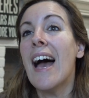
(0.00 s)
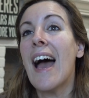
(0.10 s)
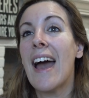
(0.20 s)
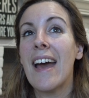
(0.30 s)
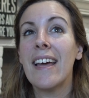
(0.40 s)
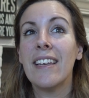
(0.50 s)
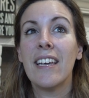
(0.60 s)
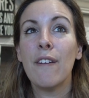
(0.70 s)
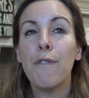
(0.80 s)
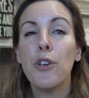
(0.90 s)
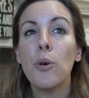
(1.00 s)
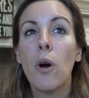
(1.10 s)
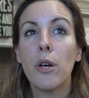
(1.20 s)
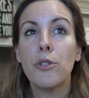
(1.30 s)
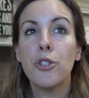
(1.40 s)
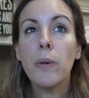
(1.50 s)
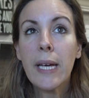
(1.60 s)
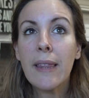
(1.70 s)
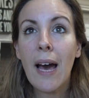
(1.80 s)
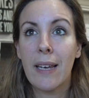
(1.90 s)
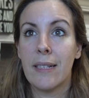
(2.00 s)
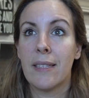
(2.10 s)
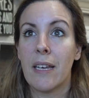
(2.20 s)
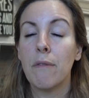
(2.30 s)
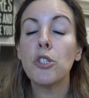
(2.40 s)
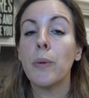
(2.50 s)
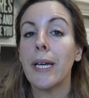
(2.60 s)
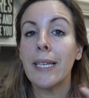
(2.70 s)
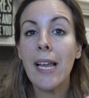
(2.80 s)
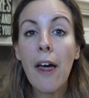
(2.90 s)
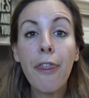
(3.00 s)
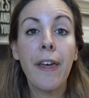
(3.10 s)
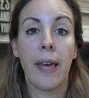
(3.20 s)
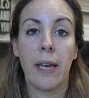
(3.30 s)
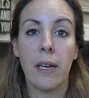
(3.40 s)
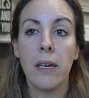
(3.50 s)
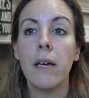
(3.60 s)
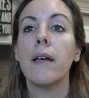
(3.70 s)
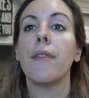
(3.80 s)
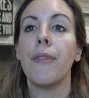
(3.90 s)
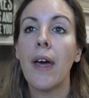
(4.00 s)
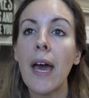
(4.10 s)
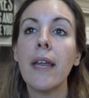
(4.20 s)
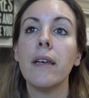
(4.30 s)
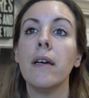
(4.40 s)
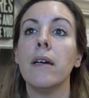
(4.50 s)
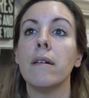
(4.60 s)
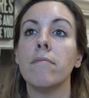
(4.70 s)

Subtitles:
And if you are doing that instead of doing nothing, then